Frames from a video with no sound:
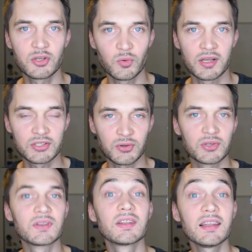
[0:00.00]
to a
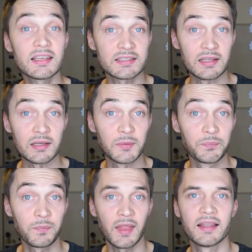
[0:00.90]
certain listing.
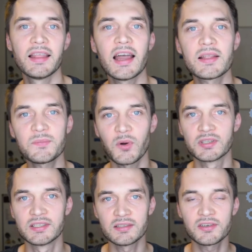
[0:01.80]
And then
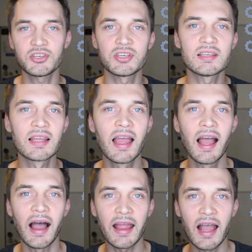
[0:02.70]
on another sheet,
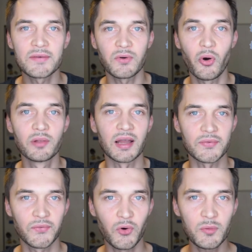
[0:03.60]
I have all my
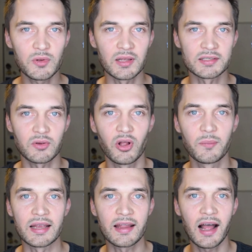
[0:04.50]
formulas, all
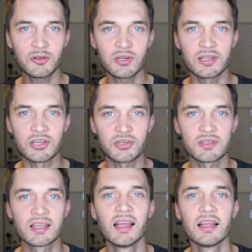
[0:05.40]
my
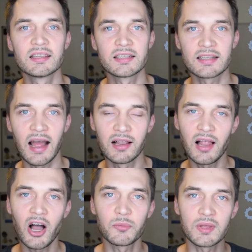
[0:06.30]
calculations that
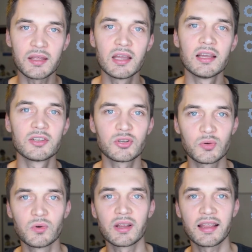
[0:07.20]
allow me
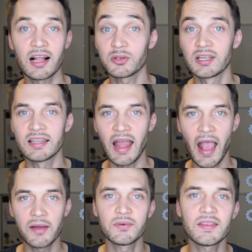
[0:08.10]
to calculate
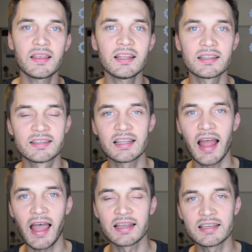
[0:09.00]
everything that
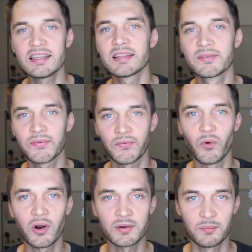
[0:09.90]
I need
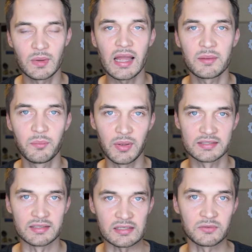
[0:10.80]
for my
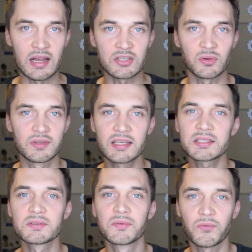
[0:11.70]
business, right? So
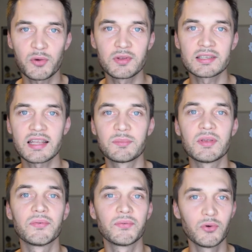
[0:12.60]
these formulas can be
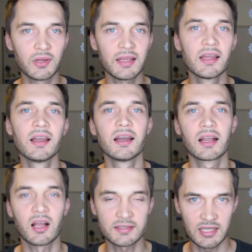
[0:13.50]
fully
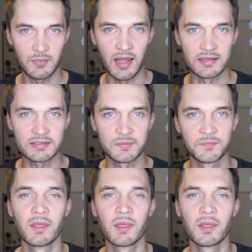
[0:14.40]
customized.